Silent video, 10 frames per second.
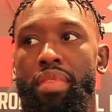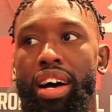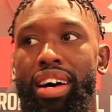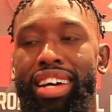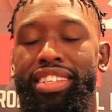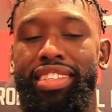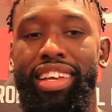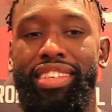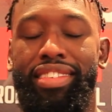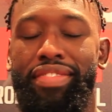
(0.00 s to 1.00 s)
I just
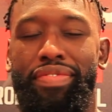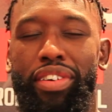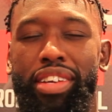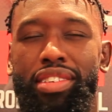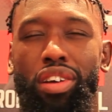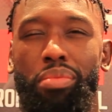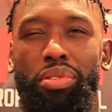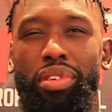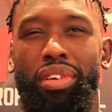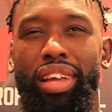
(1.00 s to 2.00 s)
think it's just very
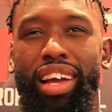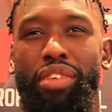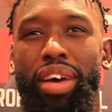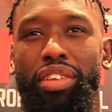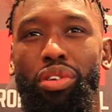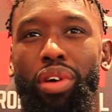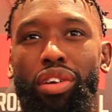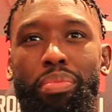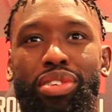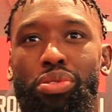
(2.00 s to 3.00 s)
dishonorable, you know, like I'd rather go
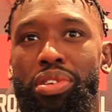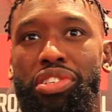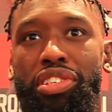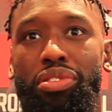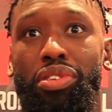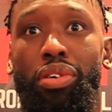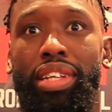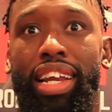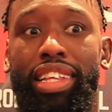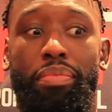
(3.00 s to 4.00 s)
out on my sword and shield knowing
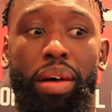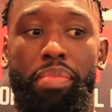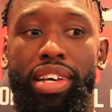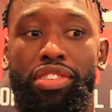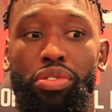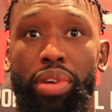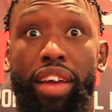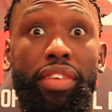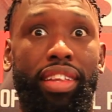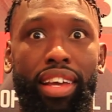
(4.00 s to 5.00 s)
that I did my best doing
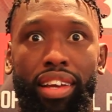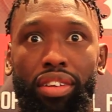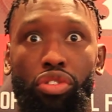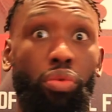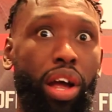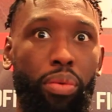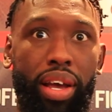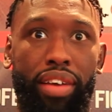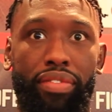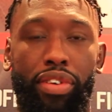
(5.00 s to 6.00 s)
everything the right
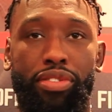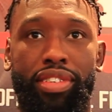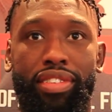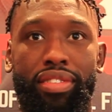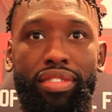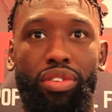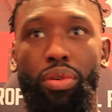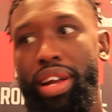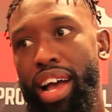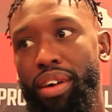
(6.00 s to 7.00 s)
way versus
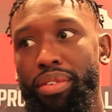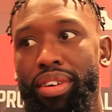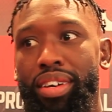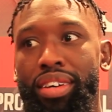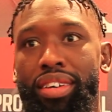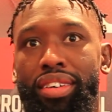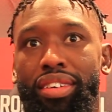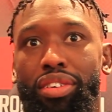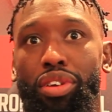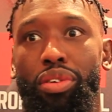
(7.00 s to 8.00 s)
going out,
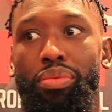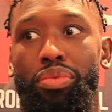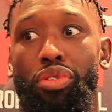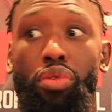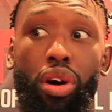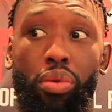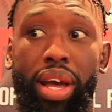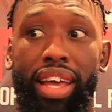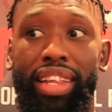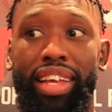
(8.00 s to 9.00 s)
you know, the wrong
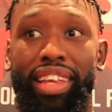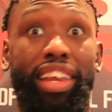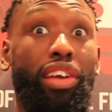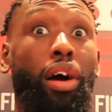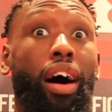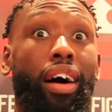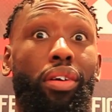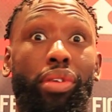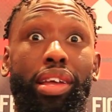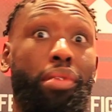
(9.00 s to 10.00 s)
way and then getting caught
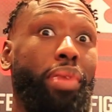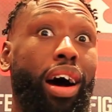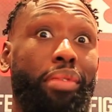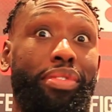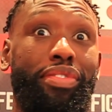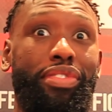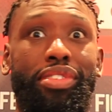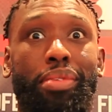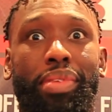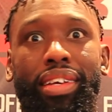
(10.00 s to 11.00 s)
or getting popped for
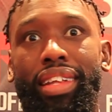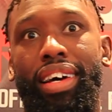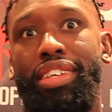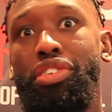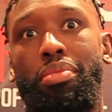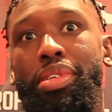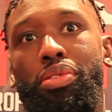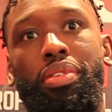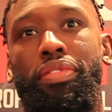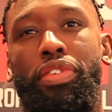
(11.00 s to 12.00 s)
something that I shouldn't have been
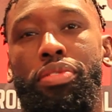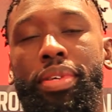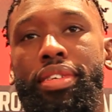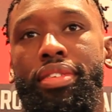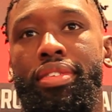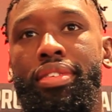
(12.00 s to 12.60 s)
doing in the first place.